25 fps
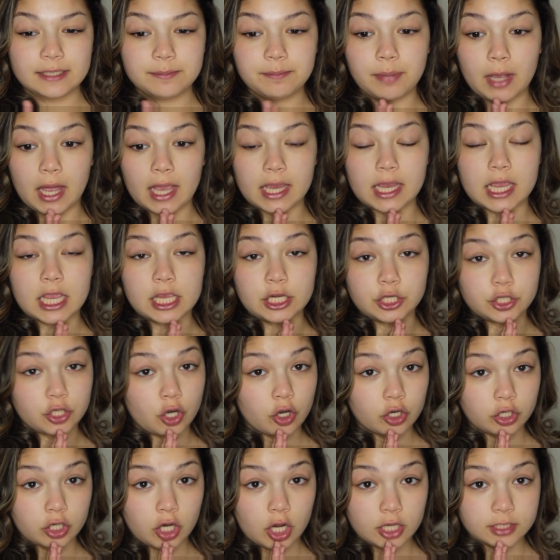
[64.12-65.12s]
did buy a
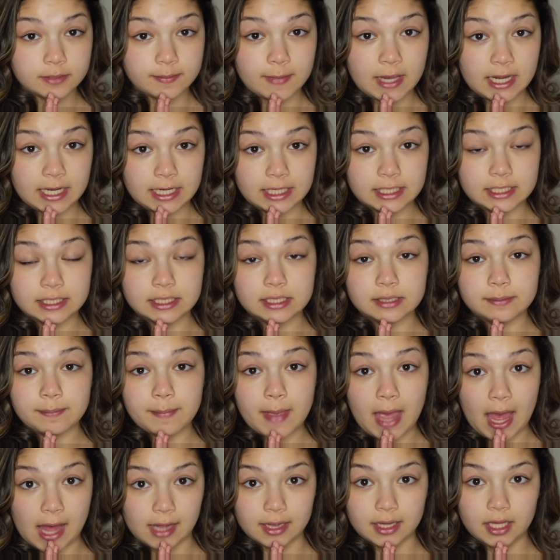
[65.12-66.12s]
Tarte Cosmetics
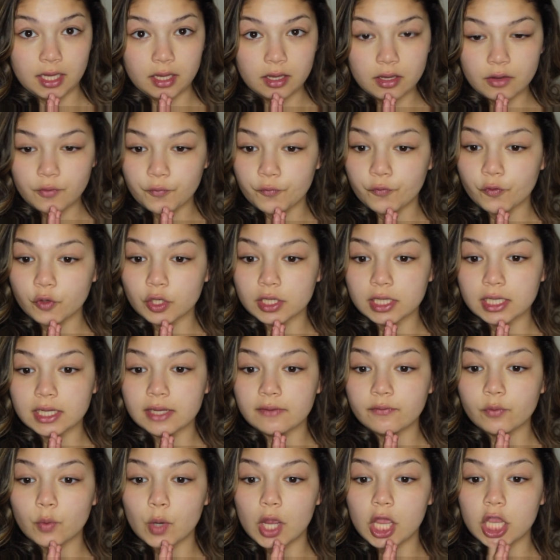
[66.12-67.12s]
palette for the
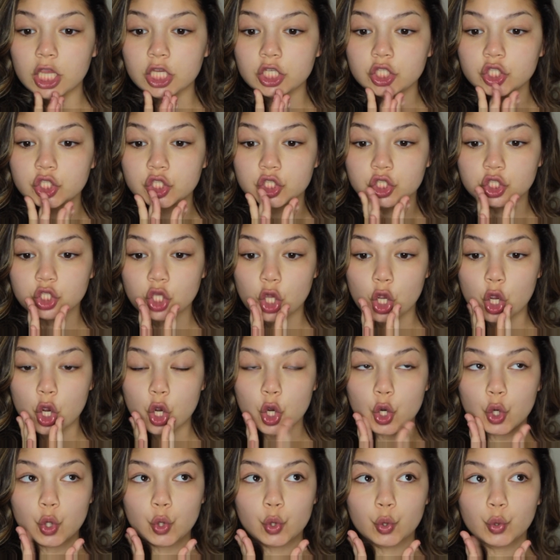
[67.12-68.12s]
giveaway,
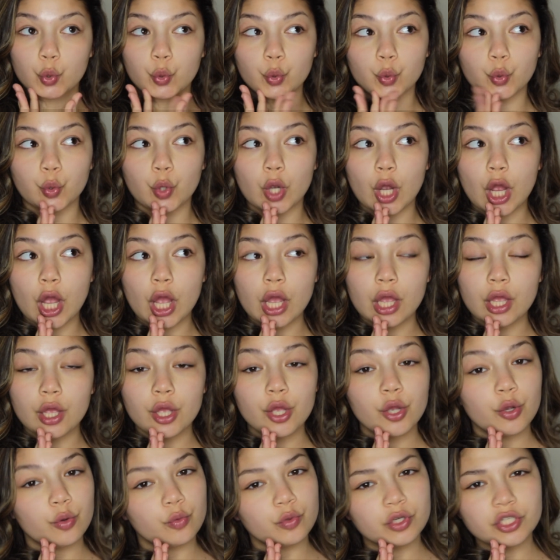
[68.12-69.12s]
so
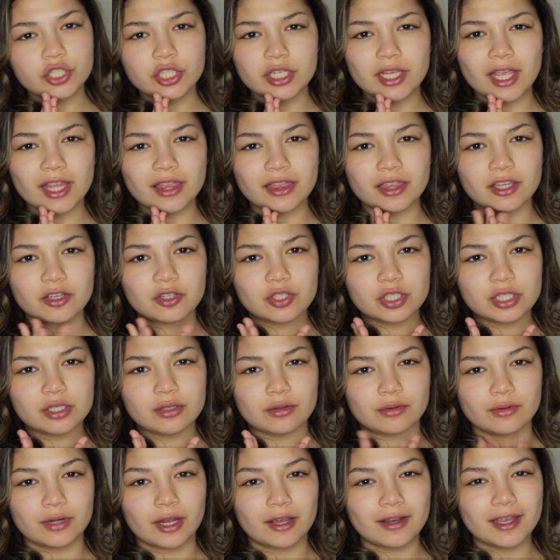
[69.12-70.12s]
we should get there
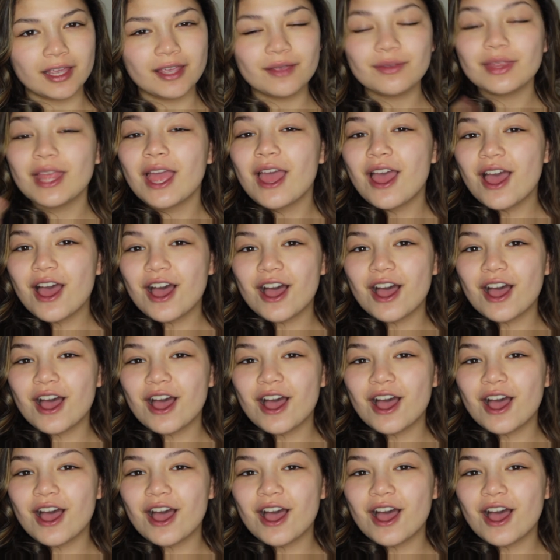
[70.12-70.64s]
soon, okay?